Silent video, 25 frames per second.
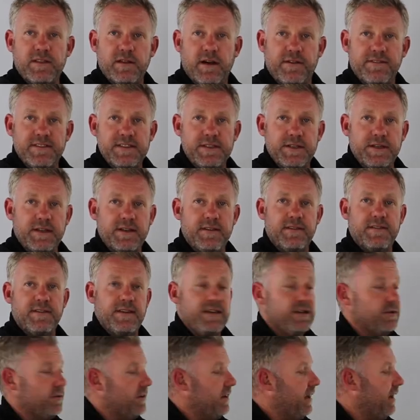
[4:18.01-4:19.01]
Obviously you can see
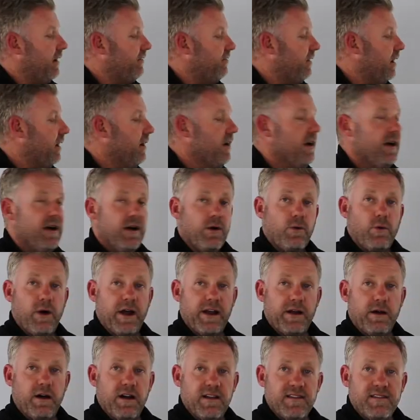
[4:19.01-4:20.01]
you'd have
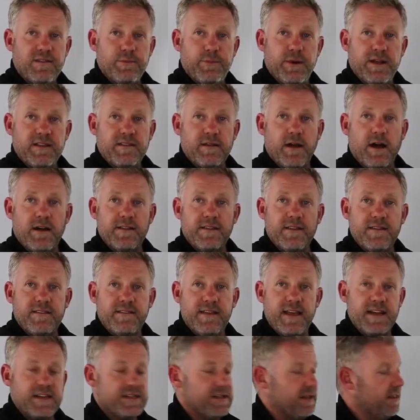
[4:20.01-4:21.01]
quite a hot spot on the
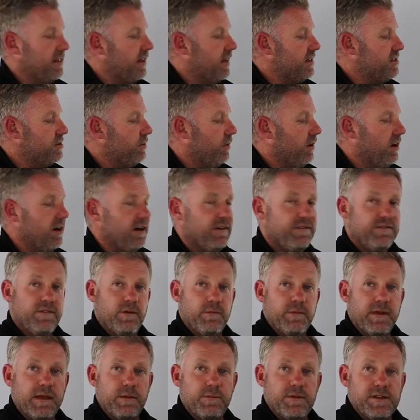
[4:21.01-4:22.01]
section that you are
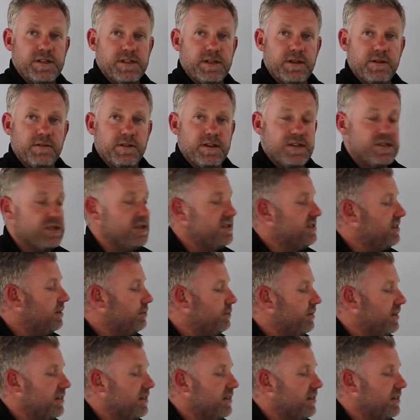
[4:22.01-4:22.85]
filming, but you can reduce it.